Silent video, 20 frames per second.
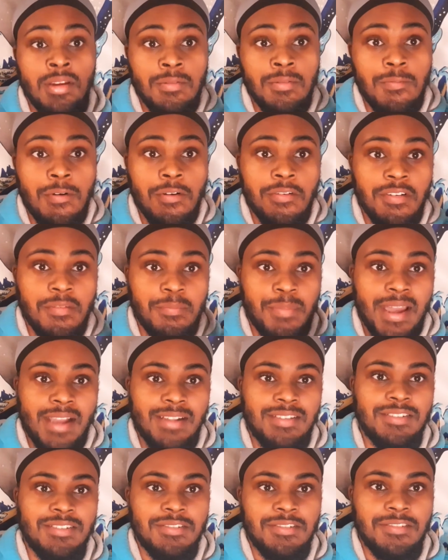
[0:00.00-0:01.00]
Welcome
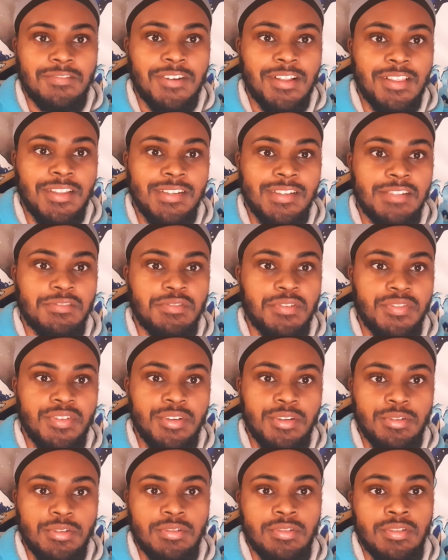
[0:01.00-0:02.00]
back to the Relius
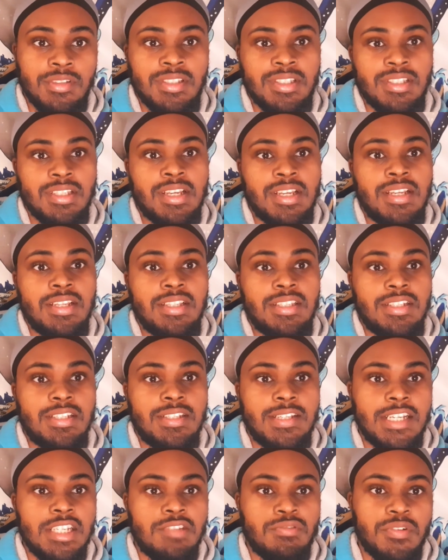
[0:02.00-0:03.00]
Reviews.
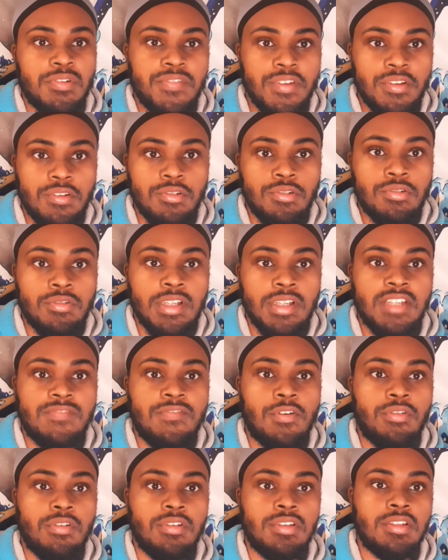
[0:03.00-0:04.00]
Today's review is
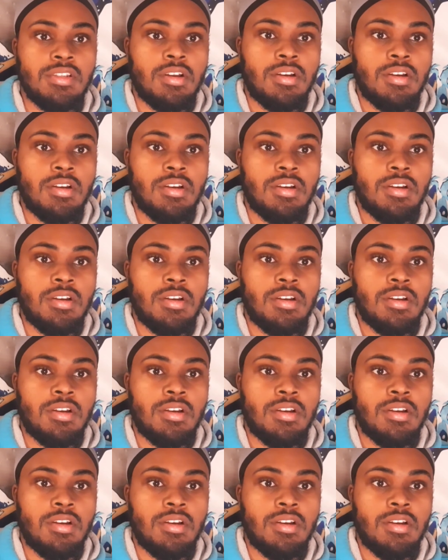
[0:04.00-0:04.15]
focused